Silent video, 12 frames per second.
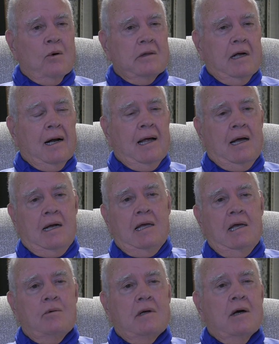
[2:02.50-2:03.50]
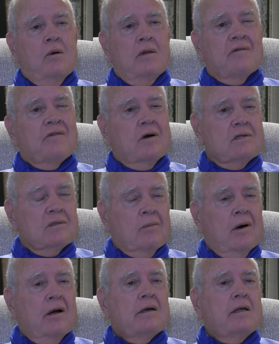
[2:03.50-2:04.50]
North Carolina. He would go to the furniture
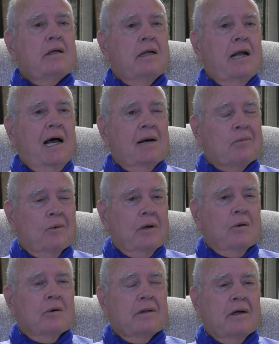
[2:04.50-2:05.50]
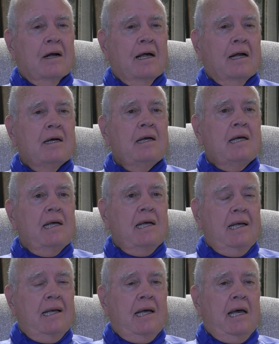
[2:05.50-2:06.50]
market in High Point, North Carolina,
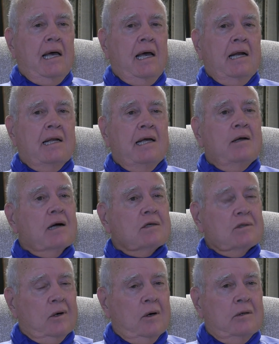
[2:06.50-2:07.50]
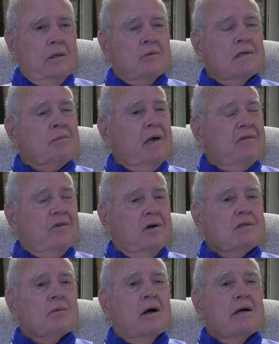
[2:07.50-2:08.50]
and he'd also go, there was a big
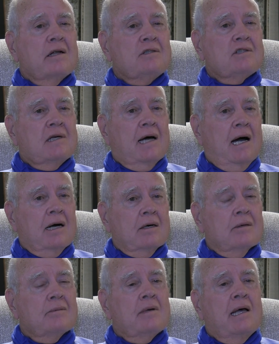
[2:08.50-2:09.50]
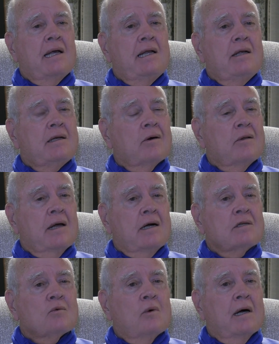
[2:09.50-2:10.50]
furniture market in Chicago, and he'd go
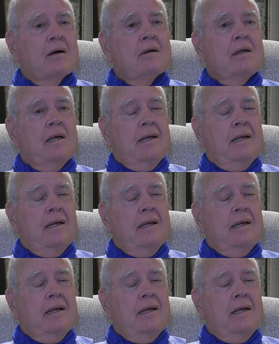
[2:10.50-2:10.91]
there as well.